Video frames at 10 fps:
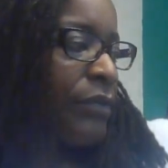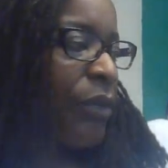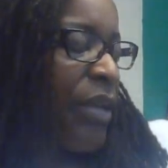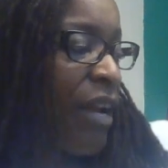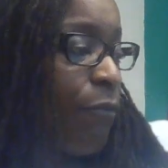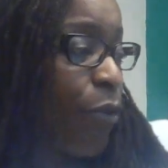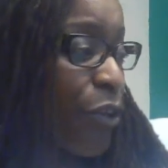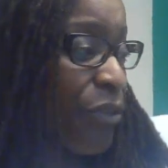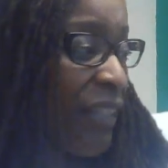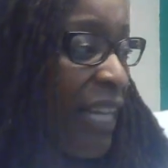We have
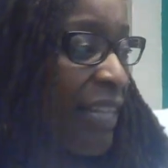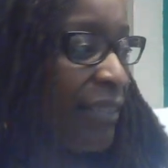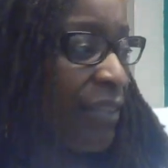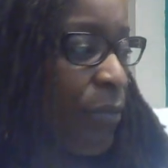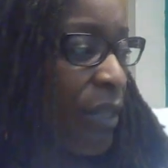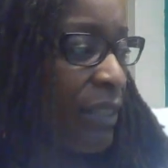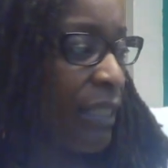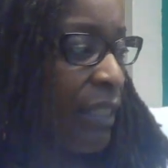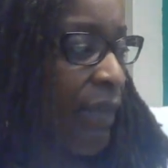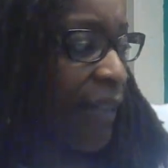workers ants, the ones
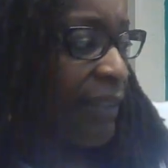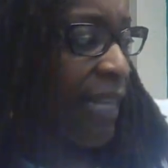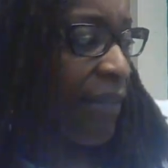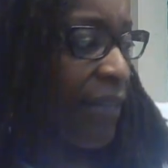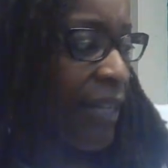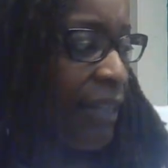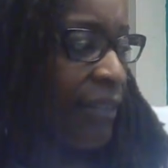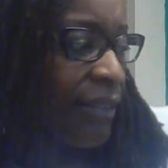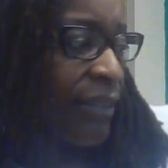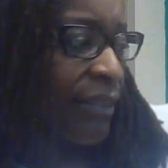that live outside the
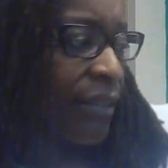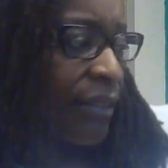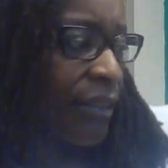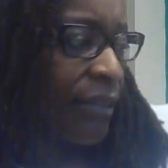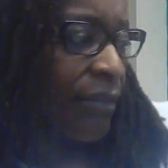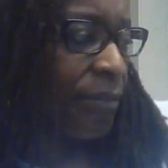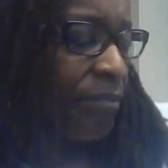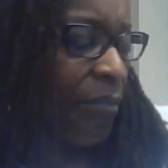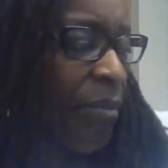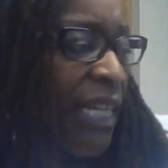nest.
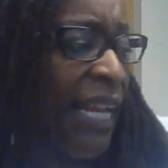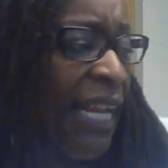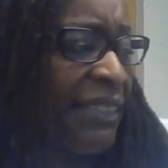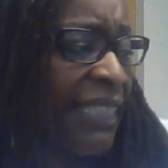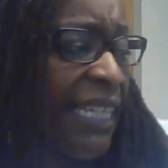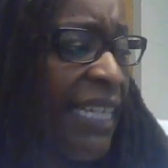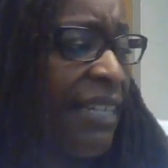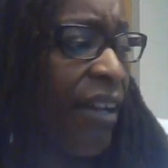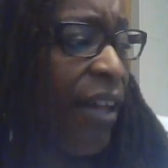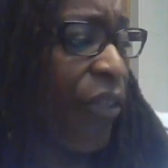Many ants
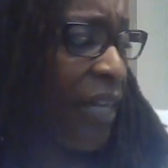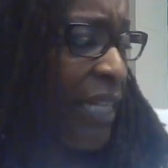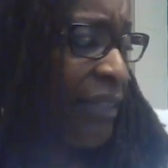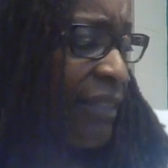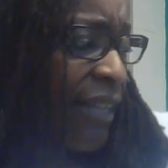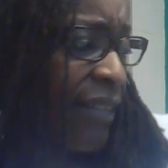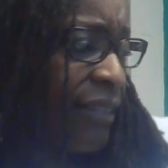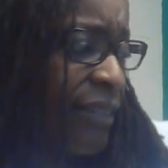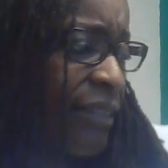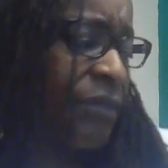eat other
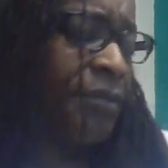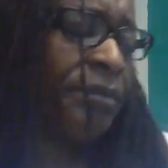insects.